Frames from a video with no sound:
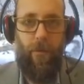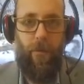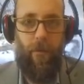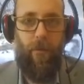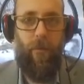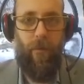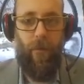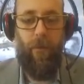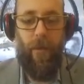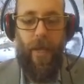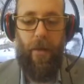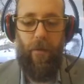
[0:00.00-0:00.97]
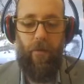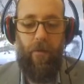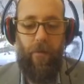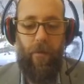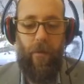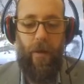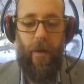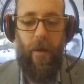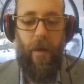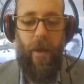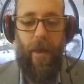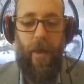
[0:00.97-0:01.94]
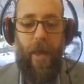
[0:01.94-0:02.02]
Sol-leks. Okay.
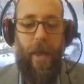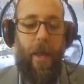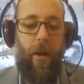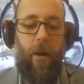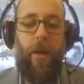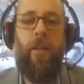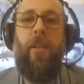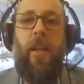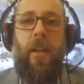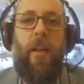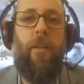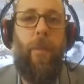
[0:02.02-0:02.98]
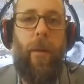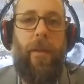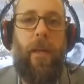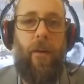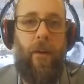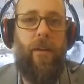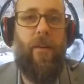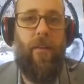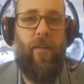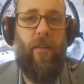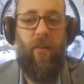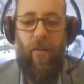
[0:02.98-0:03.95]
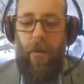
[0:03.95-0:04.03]
And honestly, that's probably a good
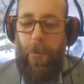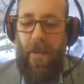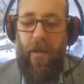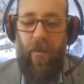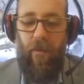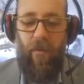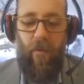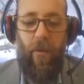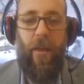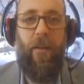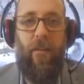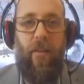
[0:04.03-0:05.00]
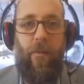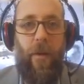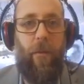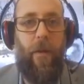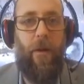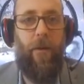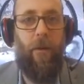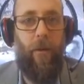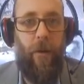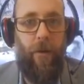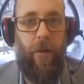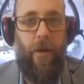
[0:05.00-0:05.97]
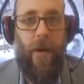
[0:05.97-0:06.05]
decision because Sol-leks has been around a
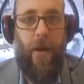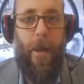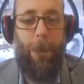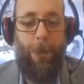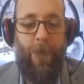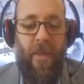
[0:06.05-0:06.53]
long time.